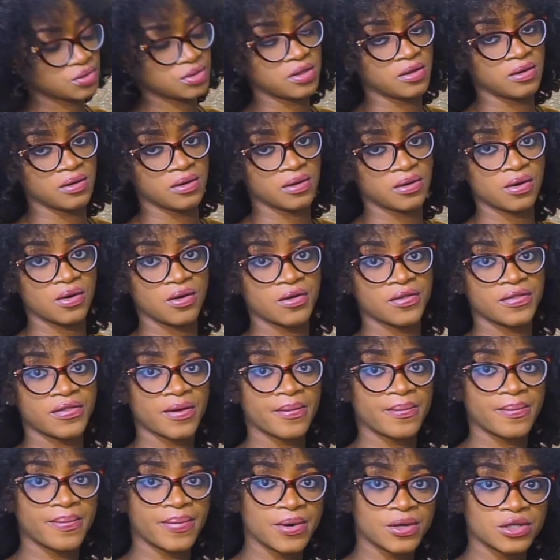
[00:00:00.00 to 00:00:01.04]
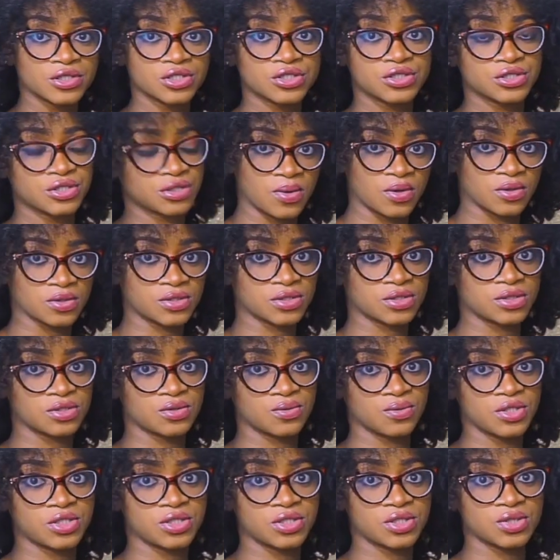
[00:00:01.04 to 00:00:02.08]
the under bust,
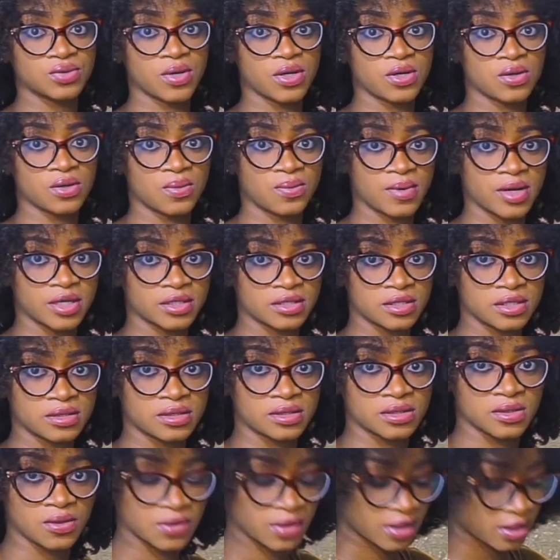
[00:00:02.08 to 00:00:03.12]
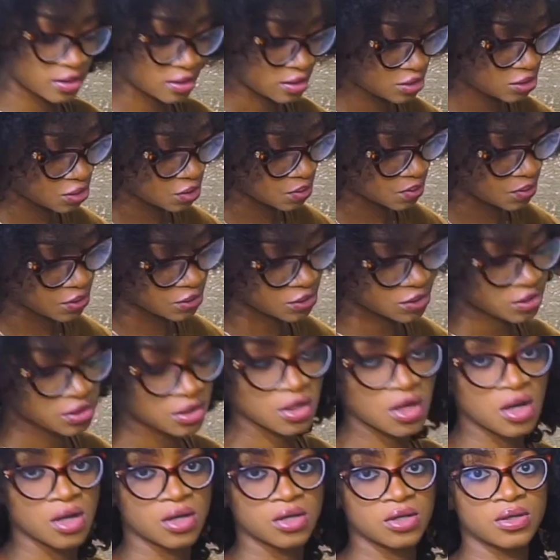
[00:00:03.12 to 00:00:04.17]
which is where your bra sits underneath your bust,
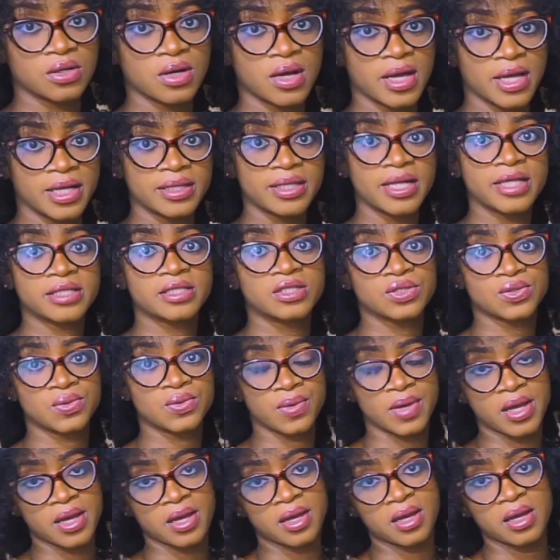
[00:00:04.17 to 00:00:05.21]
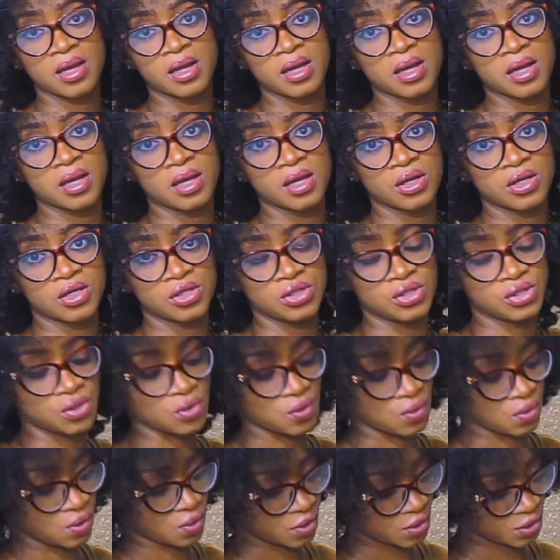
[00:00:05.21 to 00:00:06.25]
and that is where
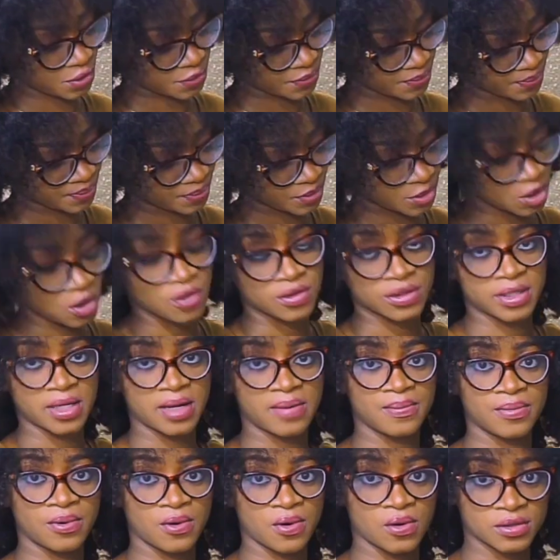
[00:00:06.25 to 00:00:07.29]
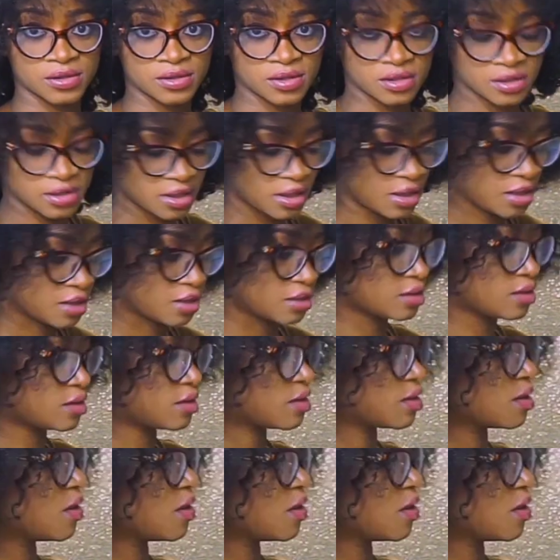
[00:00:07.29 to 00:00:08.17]
your under bust is.